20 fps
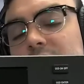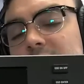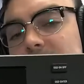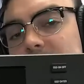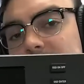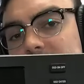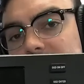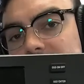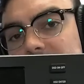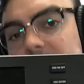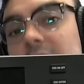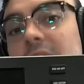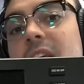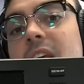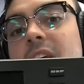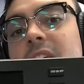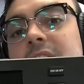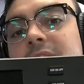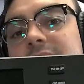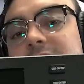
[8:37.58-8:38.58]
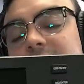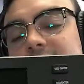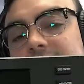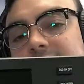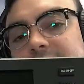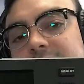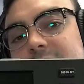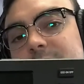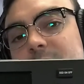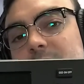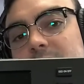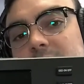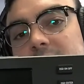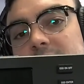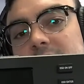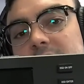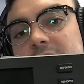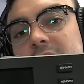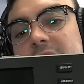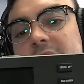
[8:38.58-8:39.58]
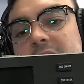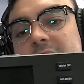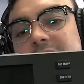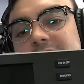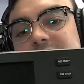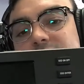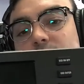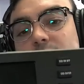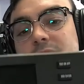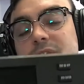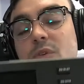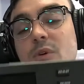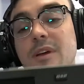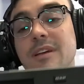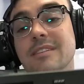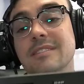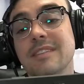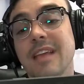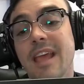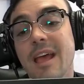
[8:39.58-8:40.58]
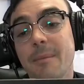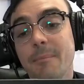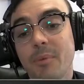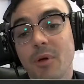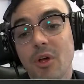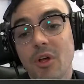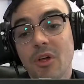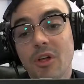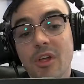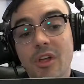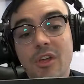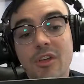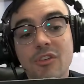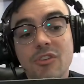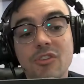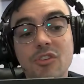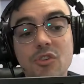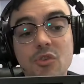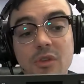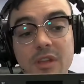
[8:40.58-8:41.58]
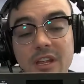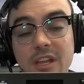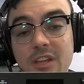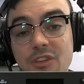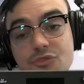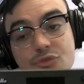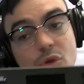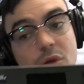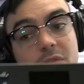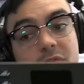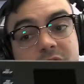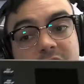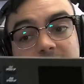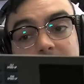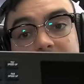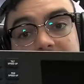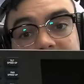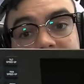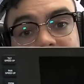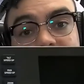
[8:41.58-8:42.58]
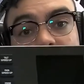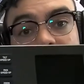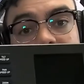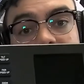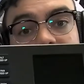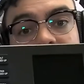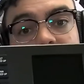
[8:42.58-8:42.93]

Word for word: U D P, T C P. And so, for example, you can control vMix with